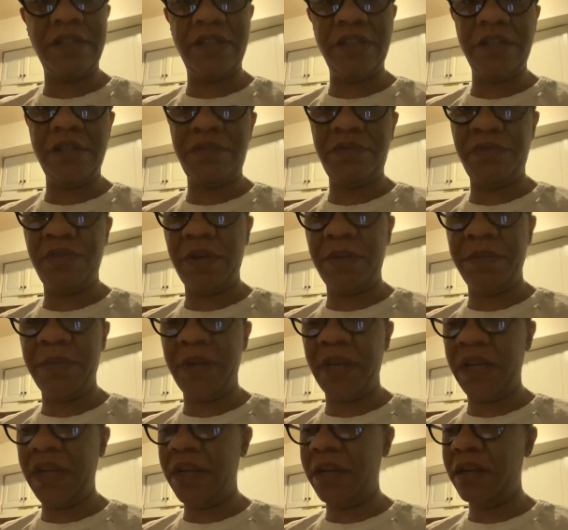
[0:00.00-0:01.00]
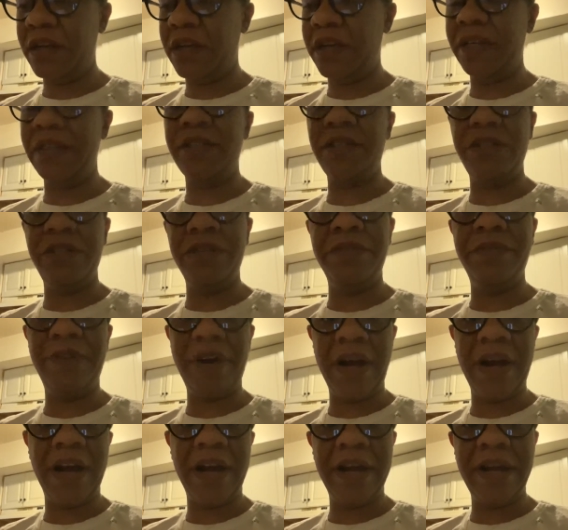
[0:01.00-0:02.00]
this feminine is
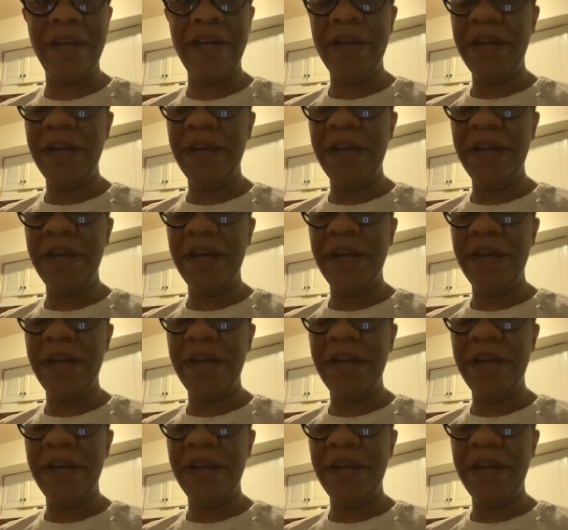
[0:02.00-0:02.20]
divine,